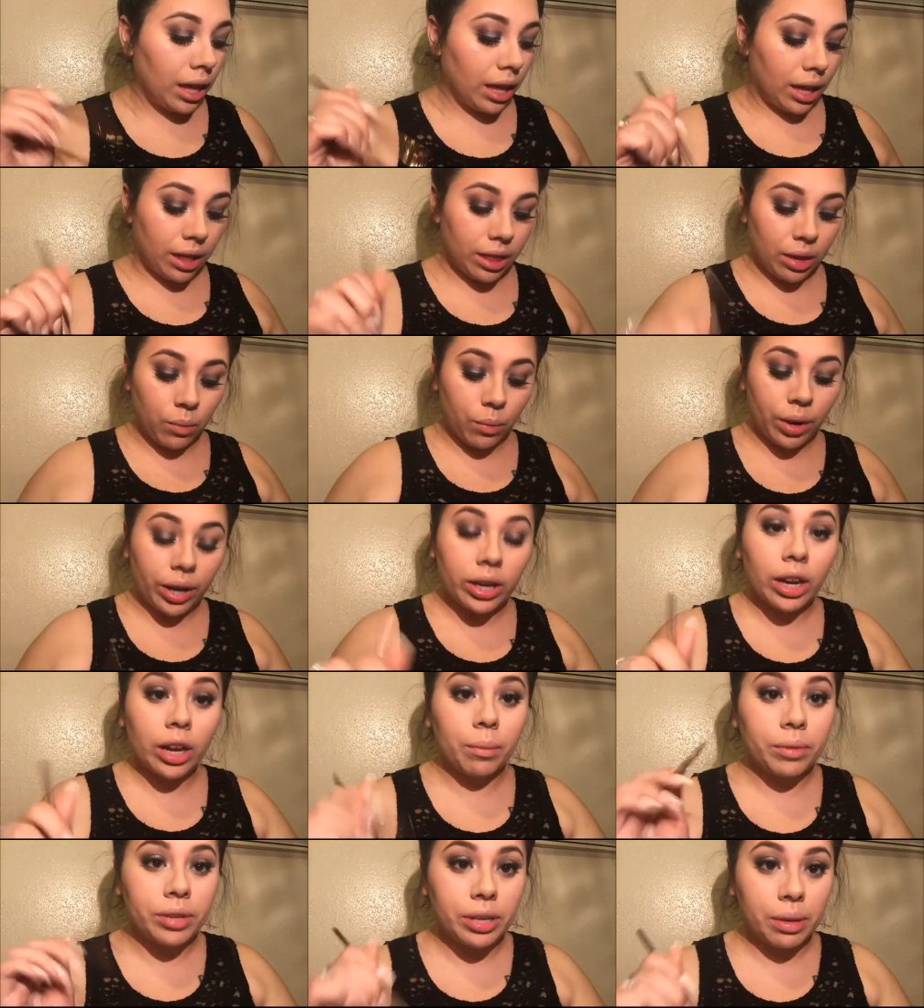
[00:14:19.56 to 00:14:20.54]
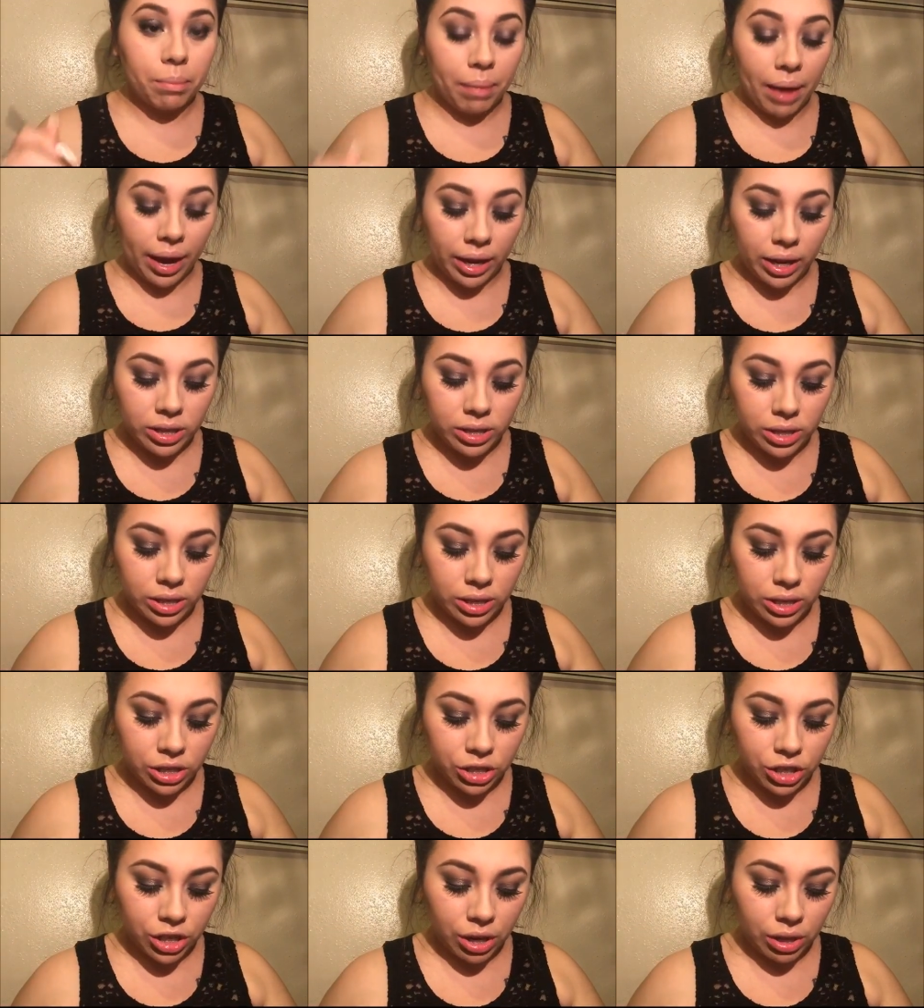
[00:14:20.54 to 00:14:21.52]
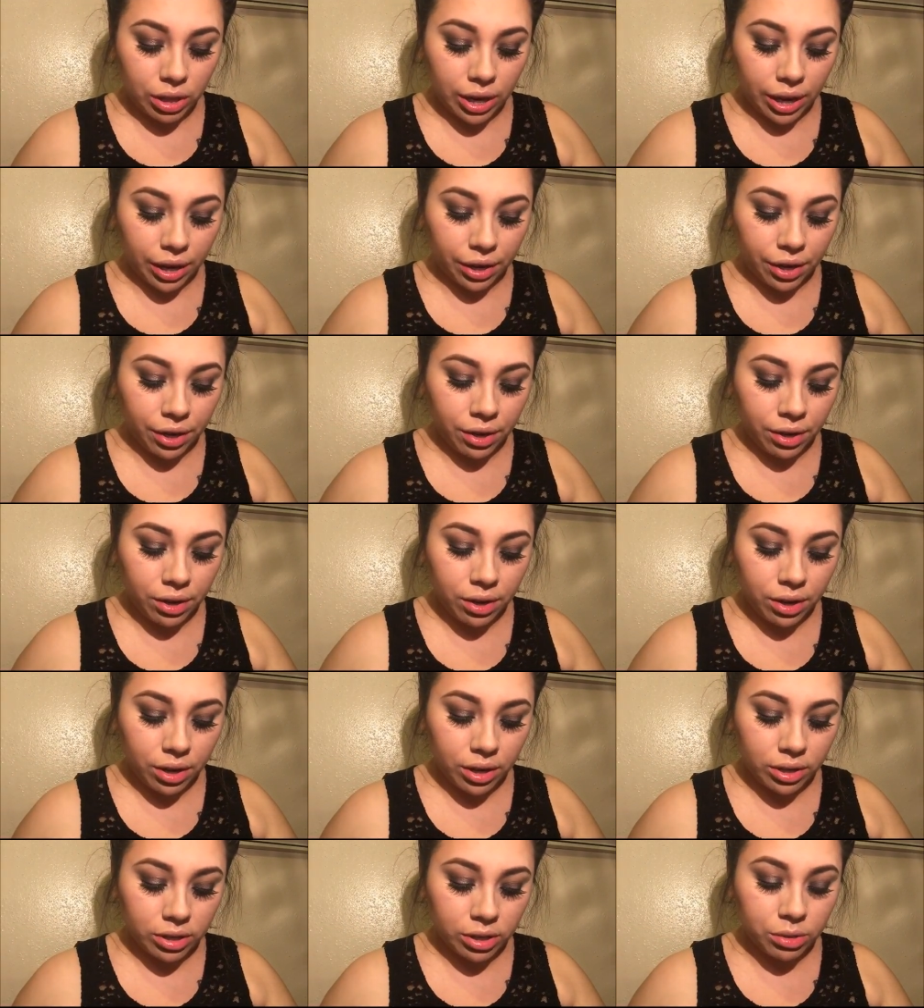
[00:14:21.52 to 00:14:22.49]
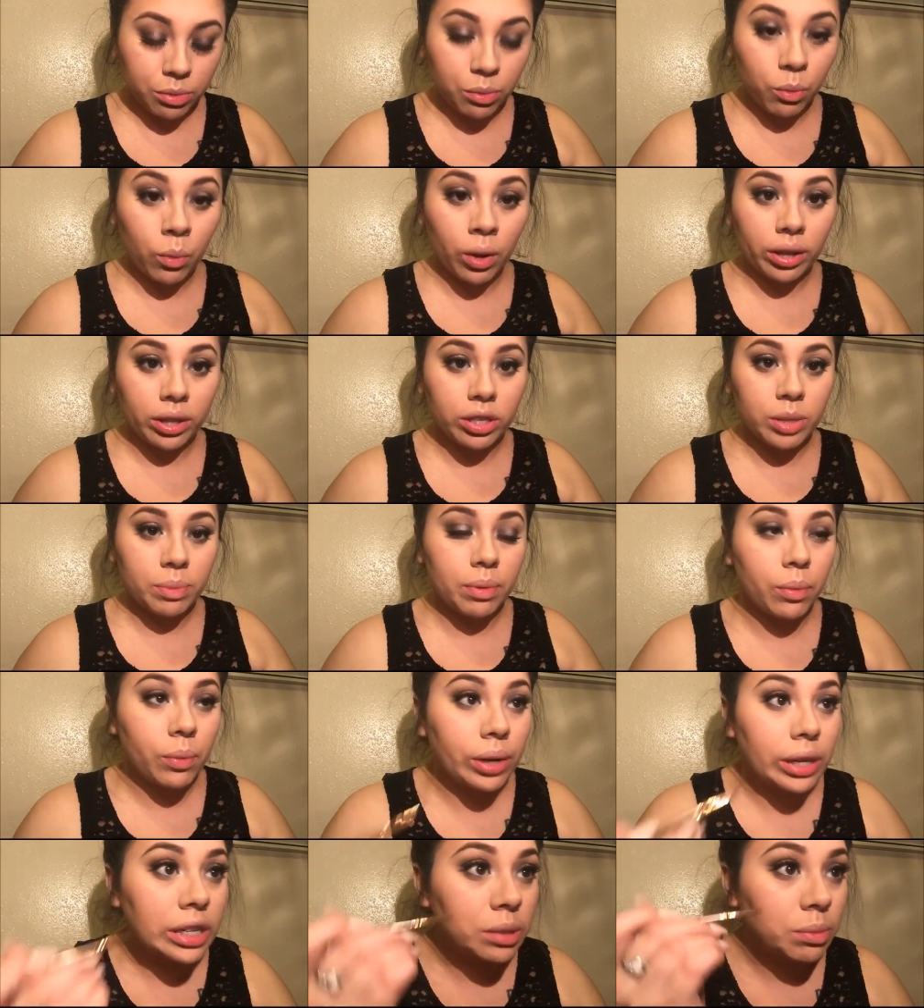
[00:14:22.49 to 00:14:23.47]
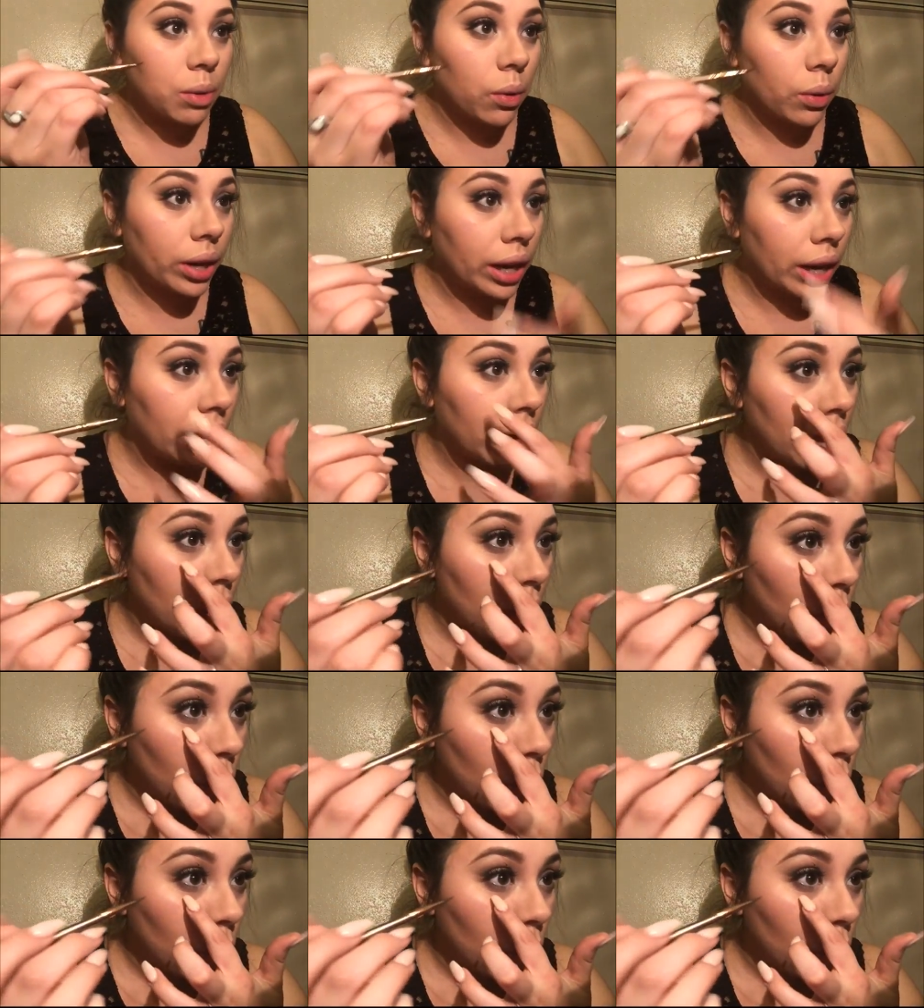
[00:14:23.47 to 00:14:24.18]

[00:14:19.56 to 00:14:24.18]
And then we're going to dip back into the gel liner. Since we want this to be really smoky,